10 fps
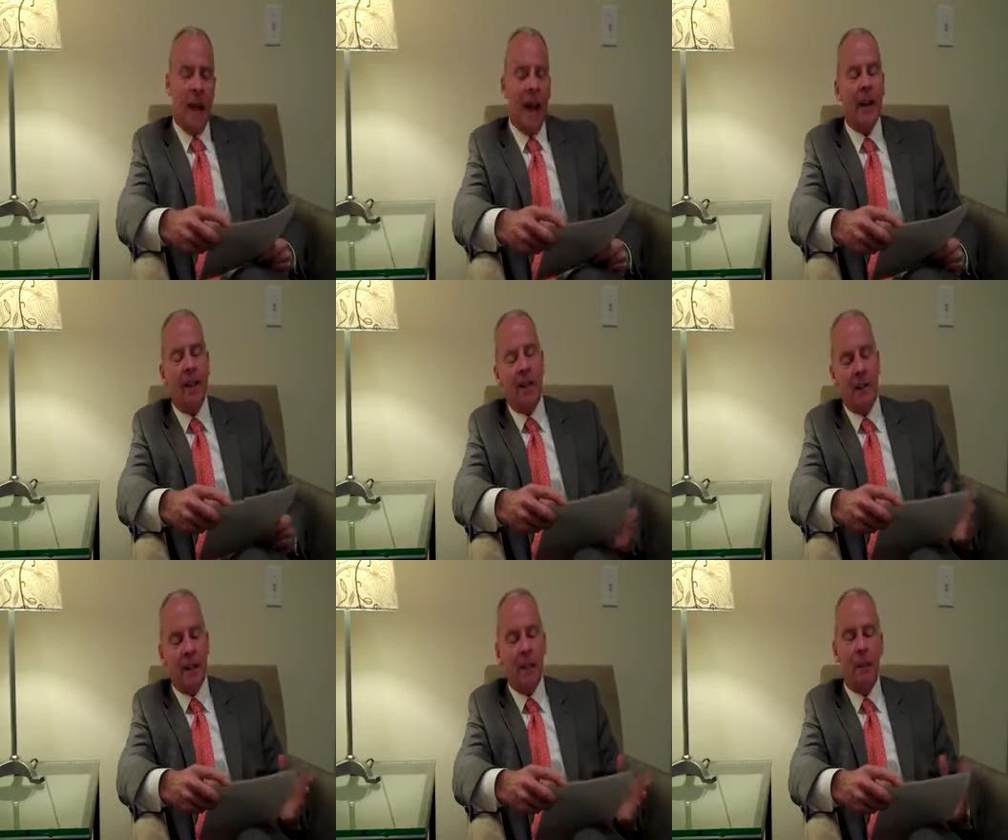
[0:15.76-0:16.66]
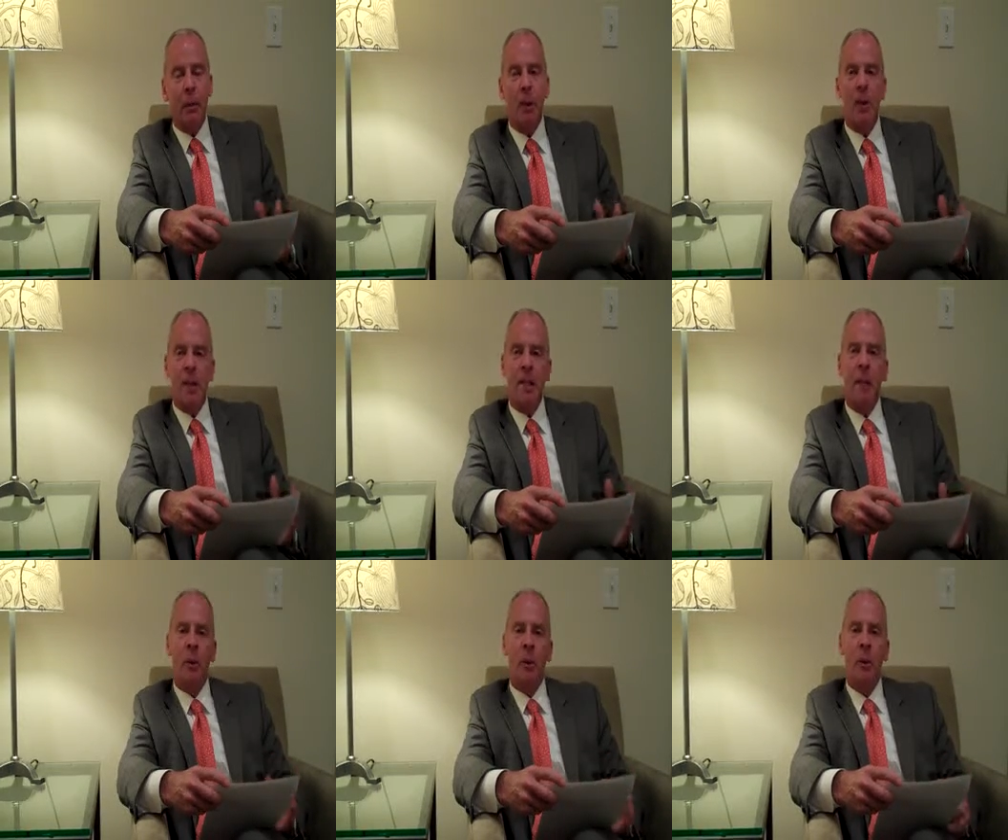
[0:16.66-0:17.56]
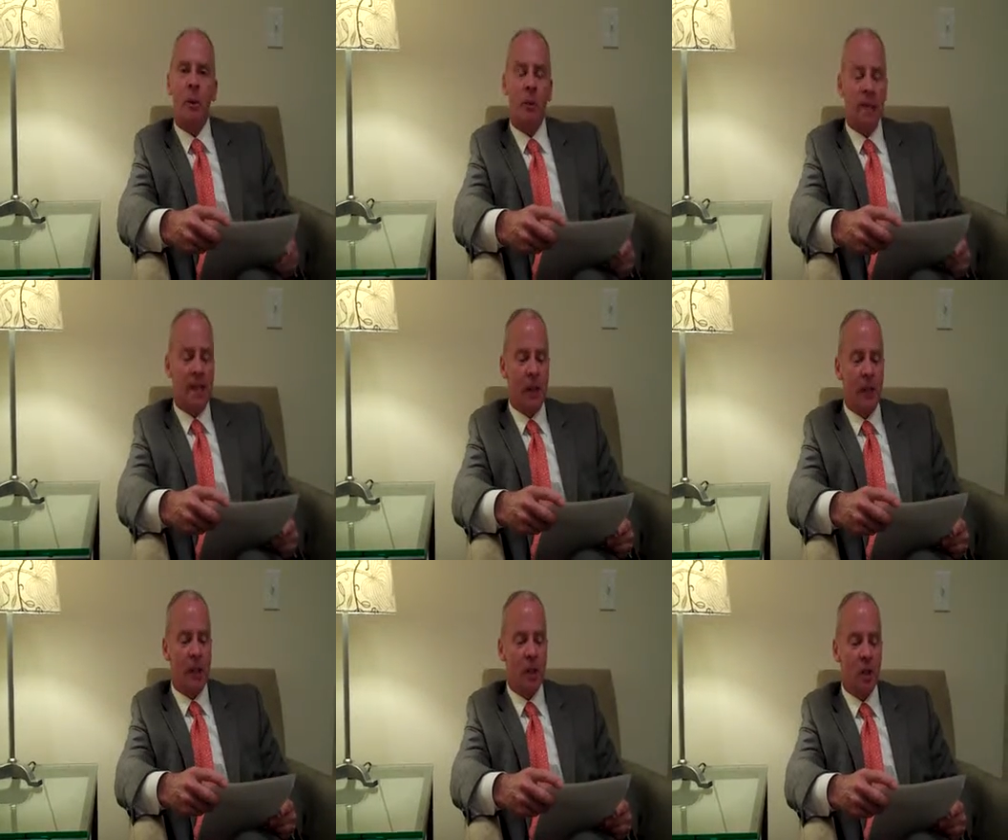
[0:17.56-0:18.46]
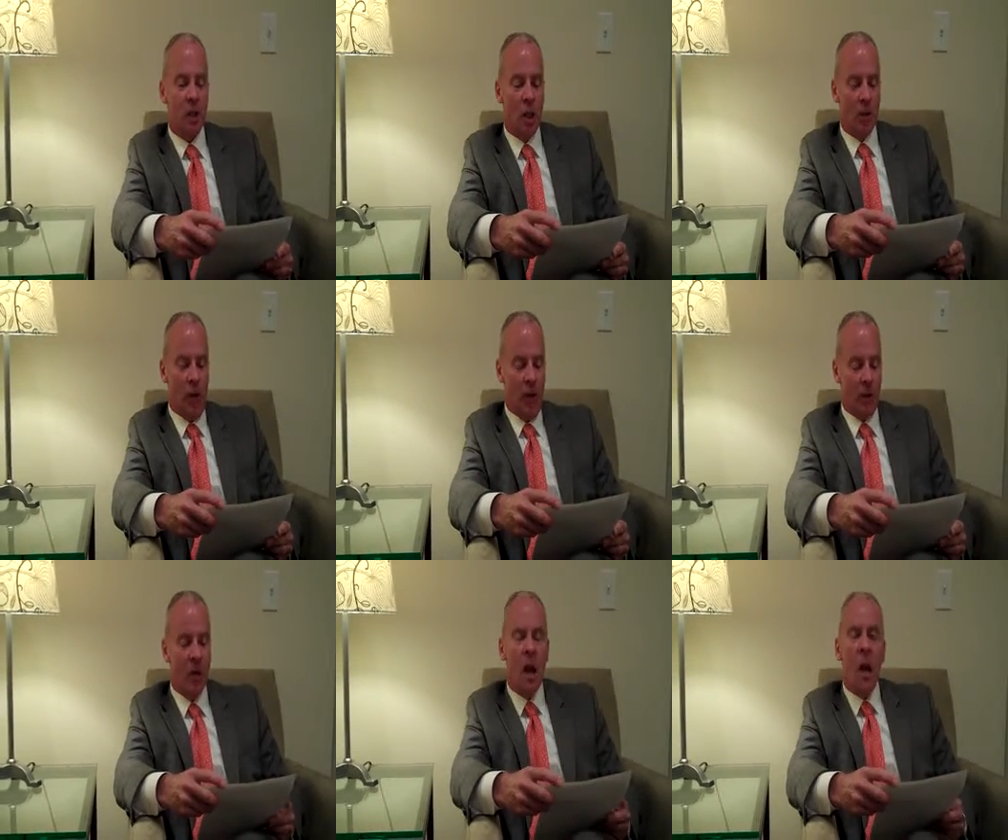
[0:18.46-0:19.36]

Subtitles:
and it's very typical this time of year that we see a bit of a slowdown,